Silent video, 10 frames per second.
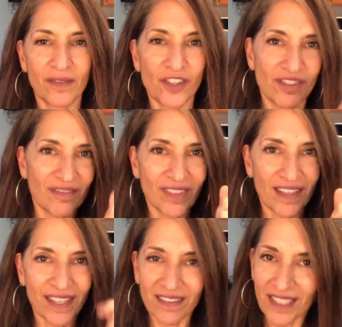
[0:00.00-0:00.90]
which I
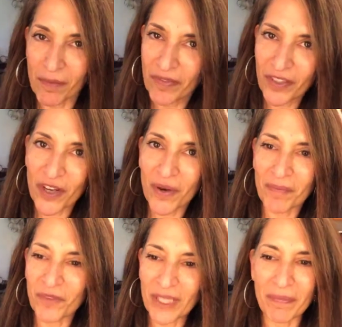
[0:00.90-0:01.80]
think some of you know
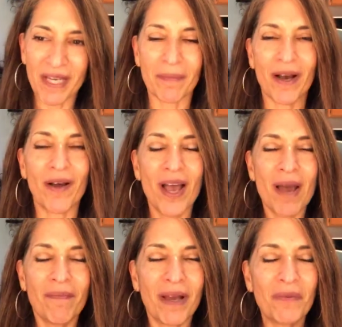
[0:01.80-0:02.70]
I'm really big about,
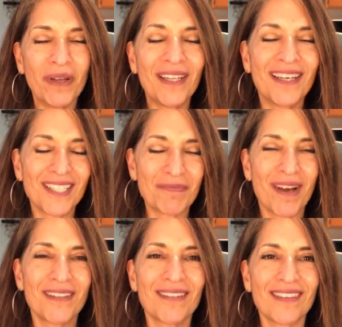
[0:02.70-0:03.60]
my willingness
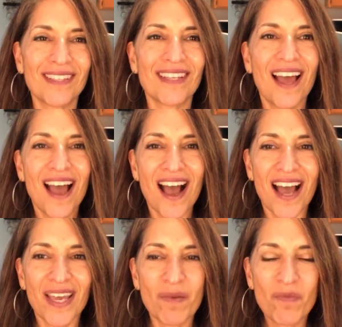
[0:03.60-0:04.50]
mantra was,
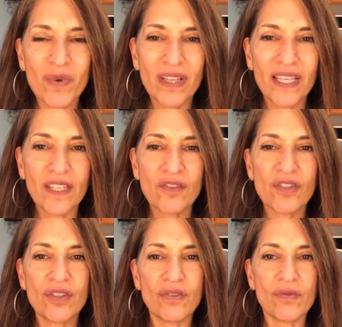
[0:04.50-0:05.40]
I am willing
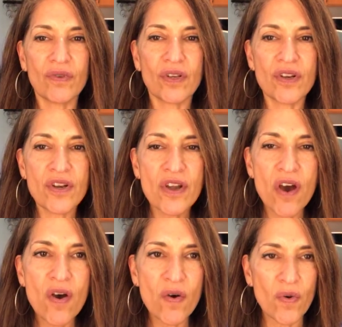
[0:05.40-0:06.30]
to
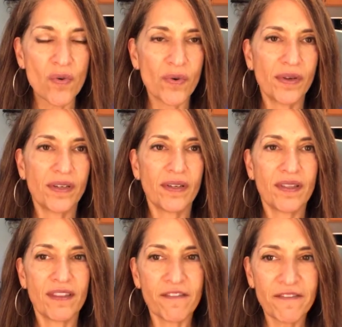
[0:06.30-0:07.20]
know
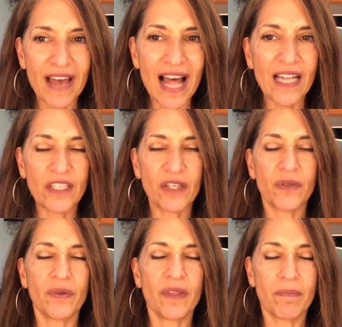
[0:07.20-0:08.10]
the
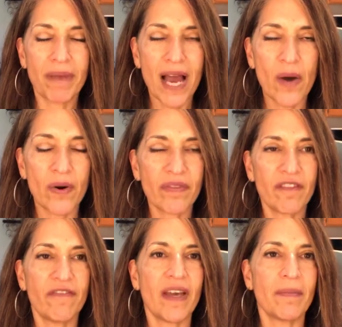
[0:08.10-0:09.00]
value, the power of
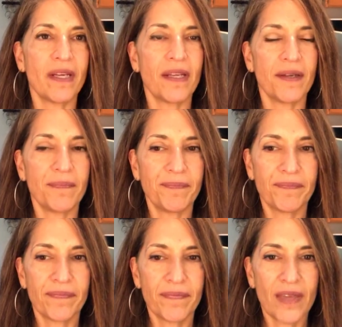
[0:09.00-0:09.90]
the feminine.
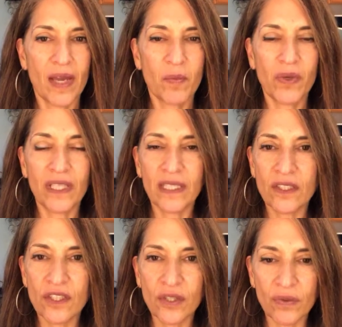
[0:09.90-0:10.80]
I'm
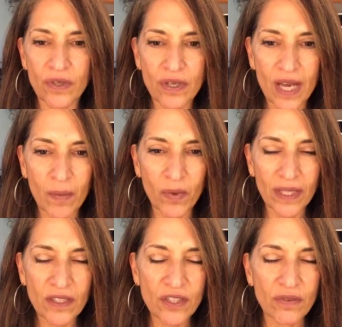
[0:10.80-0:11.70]
willing to I'm
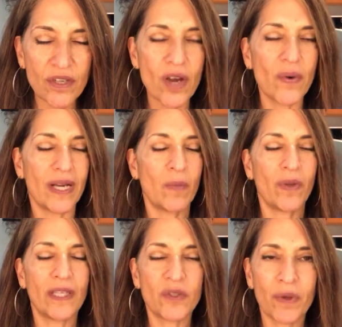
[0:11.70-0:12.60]
willing to know it. I'm
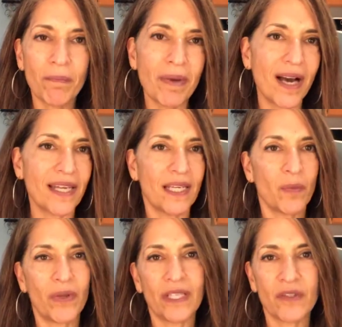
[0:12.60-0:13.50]
willing to embody it.
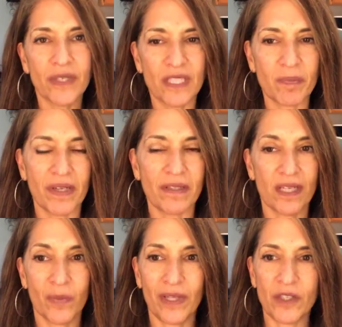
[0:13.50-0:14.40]
I'm willing to experience
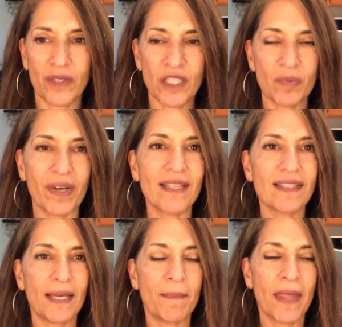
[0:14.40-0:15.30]
it. I'm willing to
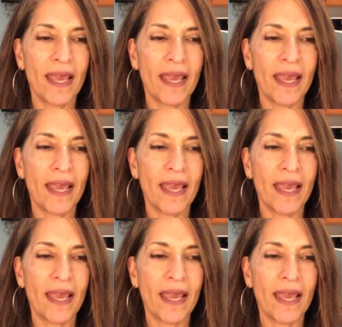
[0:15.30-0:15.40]
express it.